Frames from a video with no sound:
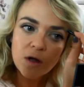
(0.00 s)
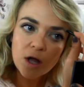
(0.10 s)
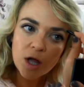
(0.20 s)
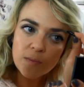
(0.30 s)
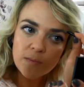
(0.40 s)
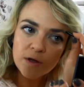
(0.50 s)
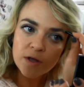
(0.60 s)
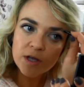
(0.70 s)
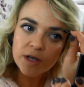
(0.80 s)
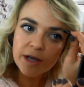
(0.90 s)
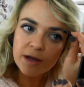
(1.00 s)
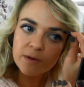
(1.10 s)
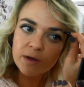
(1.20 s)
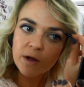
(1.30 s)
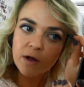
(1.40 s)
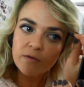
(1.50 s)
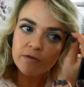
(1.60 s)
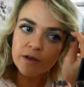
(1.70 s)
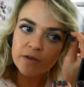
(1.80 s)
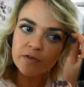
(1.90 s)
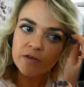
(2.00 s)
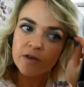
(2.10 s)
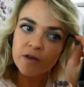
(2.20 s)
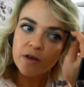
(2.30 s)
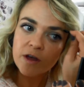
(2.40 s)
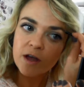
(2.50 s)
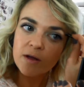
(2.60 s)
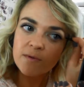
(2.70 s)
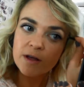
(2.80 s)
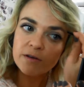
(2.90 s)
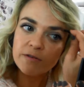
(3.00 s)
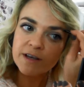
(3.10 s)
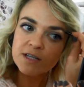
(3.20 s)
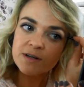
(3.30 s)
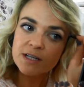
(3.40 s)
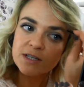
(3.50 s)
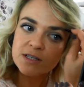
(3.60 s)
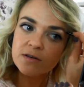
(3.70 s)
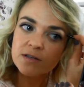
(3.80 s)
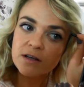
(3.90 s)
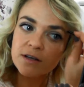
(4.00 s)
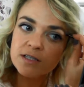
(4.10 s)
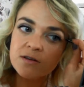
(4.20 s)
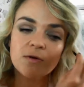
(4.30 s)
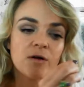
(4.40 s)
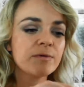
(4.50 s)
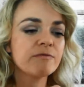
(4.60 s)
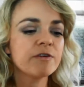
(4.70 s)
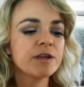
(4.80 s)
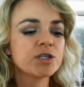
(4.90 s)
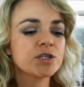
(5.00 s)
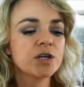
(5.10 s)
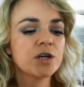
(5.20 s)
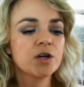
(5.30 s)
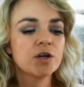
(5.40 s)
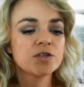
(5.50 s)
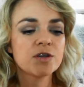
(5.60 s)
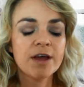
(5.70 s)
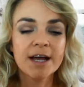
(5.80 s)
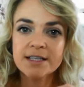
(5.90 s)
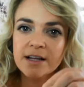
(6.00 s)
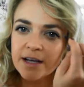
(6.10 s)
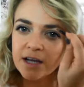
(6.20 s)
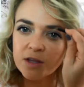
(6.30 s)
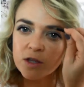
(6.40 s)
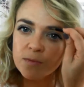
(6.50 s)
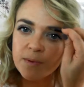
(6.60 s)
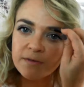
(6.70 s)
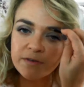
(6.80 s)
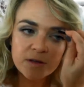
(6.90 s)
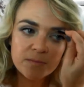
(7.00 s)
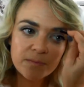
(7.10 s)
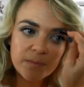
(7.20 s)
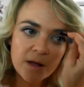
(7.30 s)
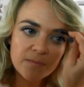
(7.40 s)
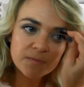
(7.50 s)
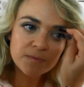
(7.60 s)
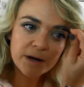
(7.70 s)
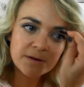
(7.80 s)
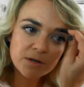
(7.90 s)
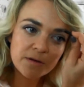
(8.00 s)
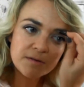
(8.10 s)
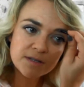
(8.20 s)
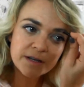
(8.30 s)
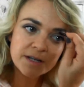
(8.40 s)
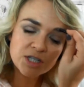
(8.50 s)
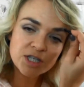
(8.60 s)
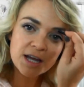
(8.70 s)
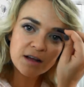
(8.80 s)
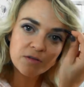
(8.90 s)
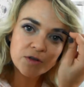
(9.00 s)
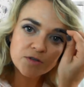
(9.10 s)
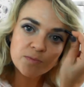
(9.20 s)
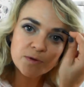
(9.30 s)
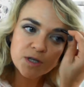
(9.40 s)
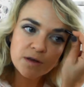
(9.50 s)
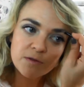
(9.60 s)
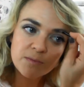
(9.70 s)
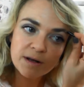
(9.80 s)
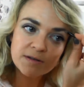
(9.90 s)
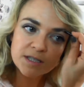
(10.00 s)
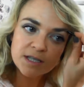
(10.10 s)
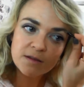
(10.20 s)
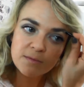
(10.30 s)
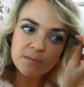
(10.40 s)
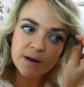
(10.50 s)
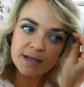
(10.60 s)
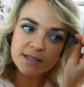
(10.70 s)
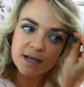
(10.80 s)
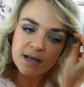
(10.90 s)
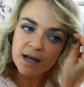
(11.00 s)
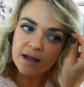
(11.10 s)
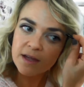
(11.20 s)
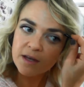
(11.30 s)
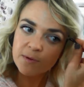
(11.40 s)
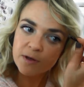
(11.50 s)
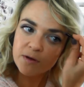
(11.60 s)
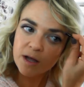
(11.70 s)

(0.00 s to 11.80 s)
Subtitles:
it can be quite obvious, and your face really just looks like it's not quite been finished. So that is like the Benefit Brow Duo is like a gel that you sort of put over the brows to keep them in place, and then you put your